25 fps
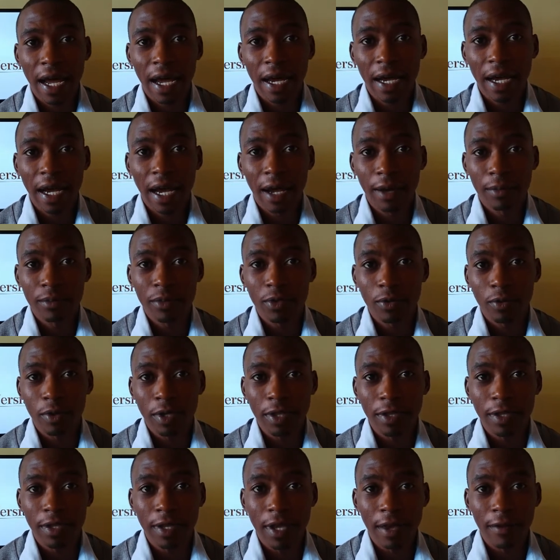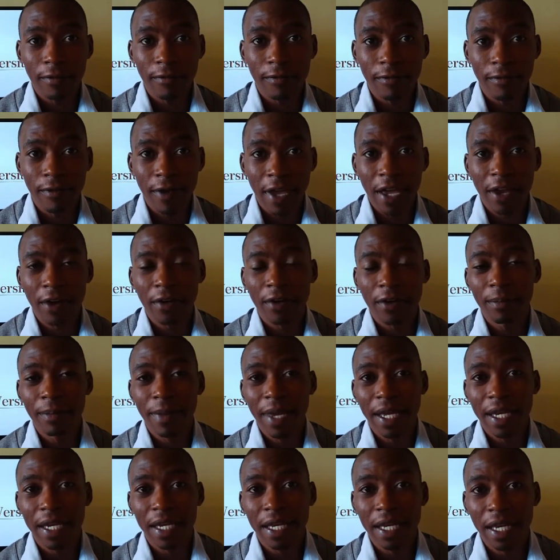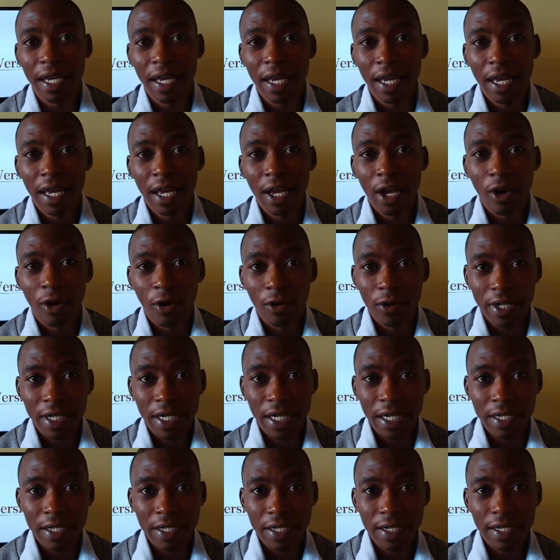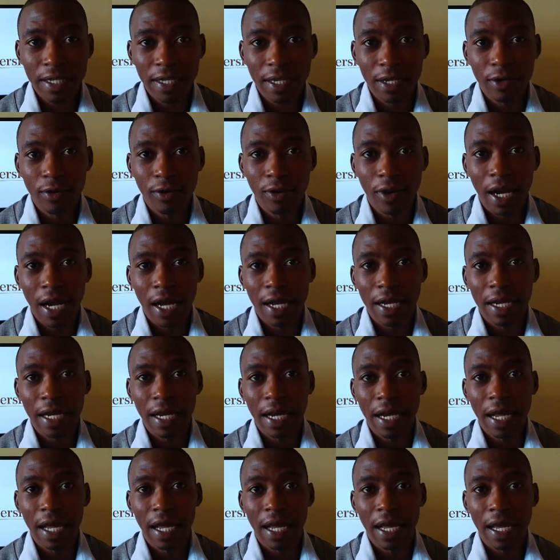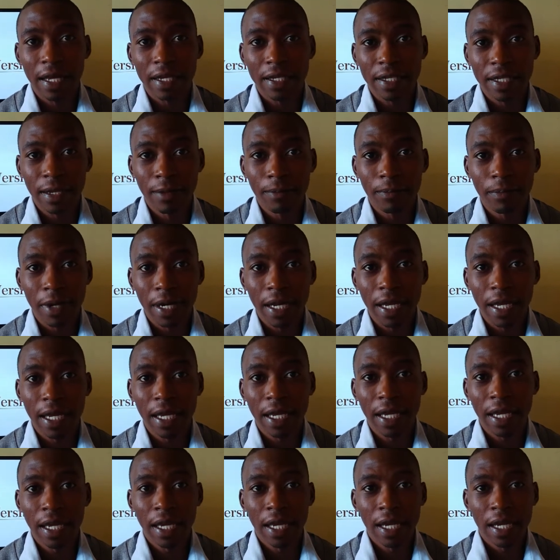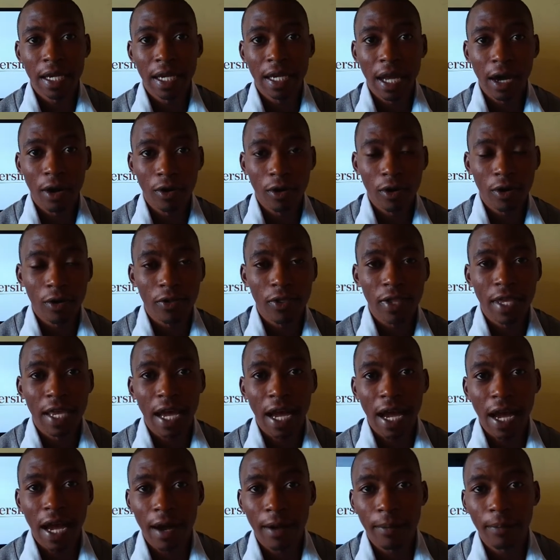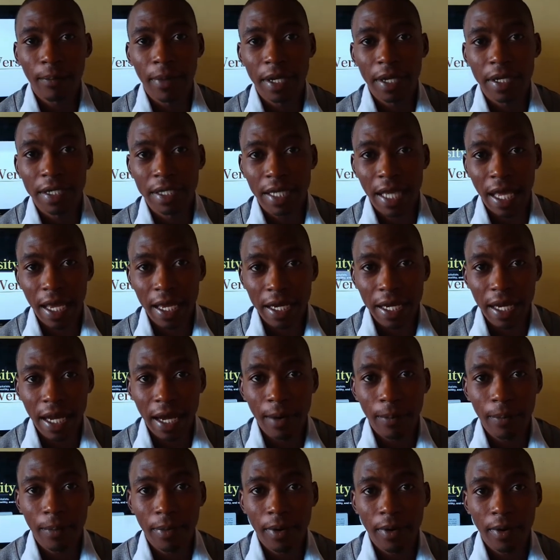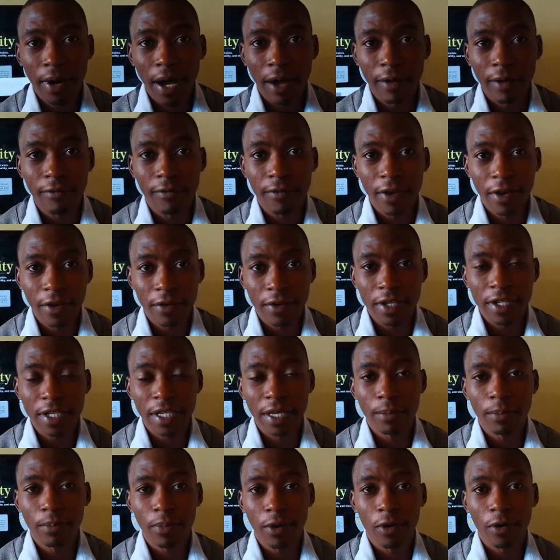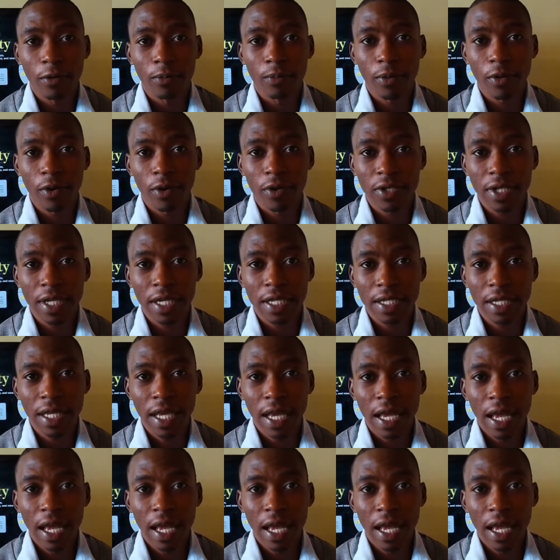comes with very many contests. You can simply download the app and sign up. A very simple process.